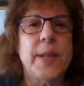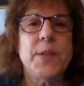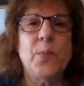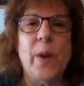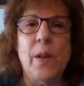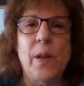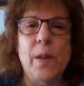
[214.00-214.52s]

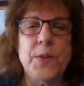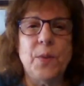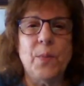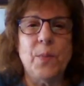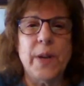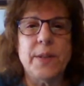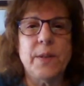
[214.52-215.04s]
as well as the
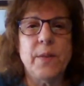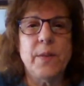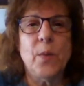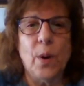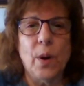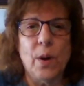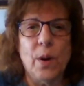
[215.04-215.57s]
rest of the
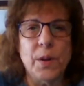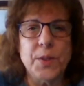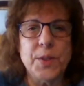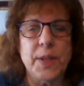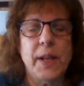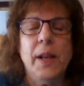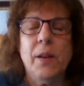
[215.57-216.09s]

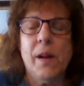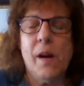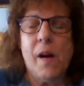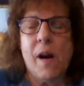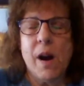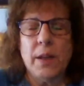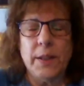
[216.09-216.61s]
world's,
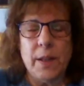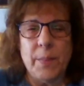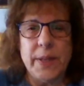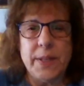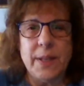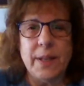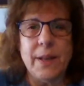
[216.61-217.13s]
are
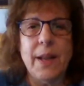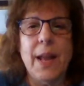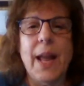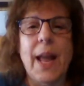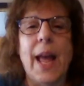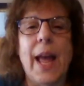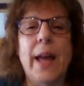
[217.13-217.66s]
limited,
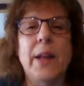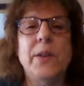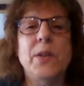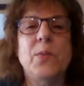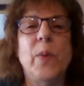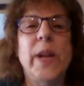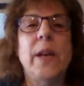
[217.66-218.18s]

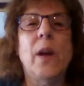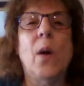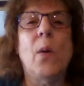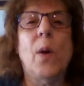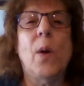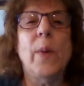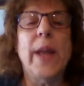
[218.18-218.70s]
and we
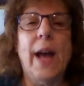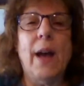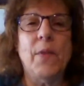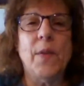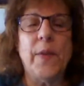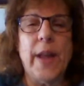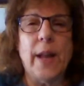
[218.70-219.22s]
know what we
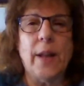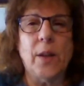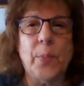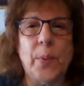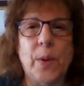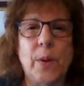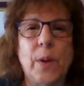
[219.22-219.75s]
have
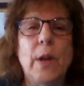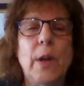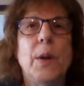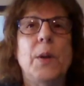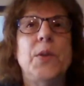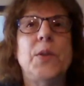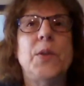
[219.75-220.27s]
available.
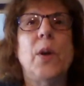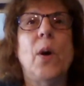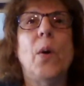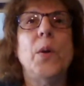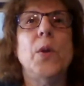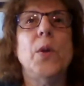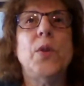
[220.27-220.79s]

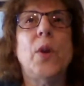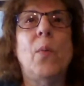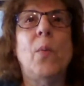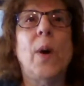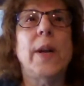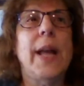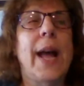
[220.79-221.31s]
So you
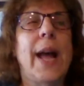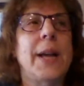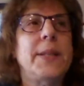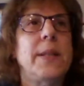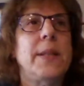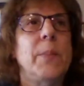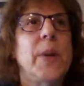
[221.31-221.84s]
don't want to
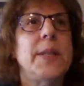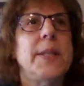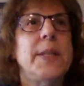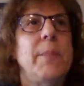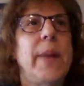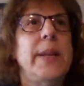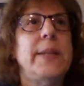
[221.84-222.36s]
ask them, because
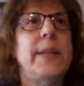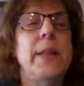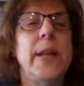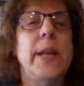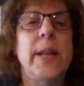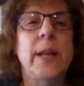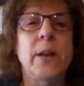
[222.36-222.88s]
they may say
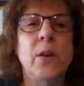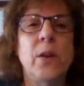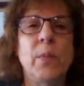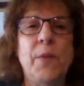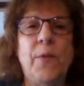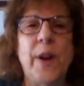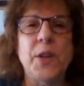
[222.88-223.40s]
they need a new
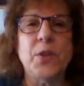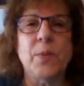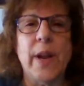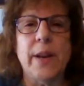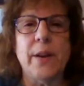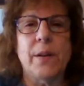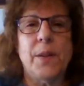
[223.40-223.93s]

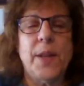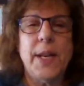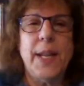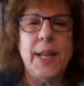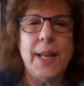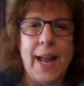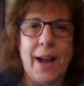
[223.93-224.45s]
refrigerator, they
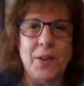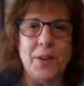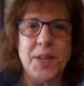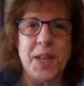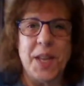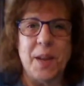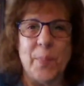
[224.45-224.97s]
need a
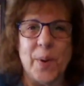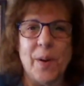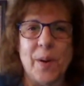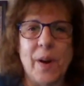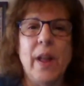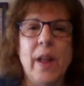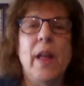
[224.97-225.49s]

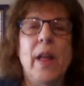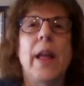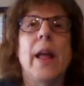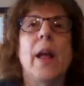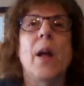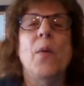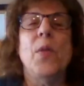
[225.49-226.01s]
housekeeper.
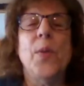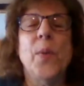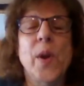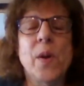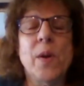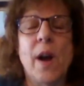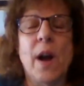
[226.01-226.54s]
Through
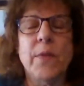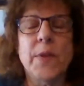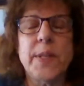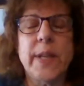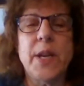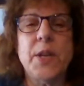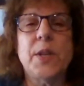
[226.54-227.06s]
your
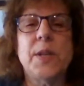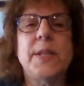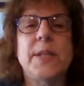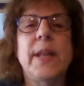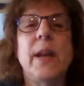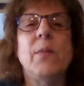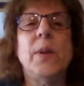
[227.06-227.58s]

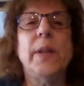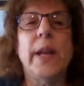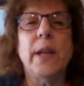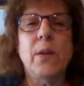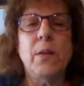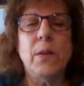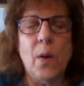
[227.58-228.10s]
conversations, they will
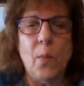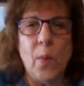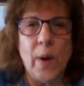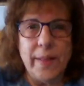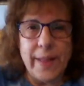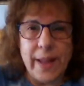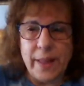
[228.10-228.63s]
let you know
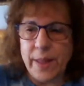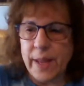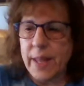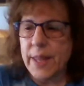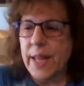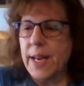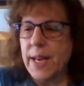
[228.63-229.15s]
what they
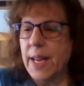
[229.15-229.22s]
think they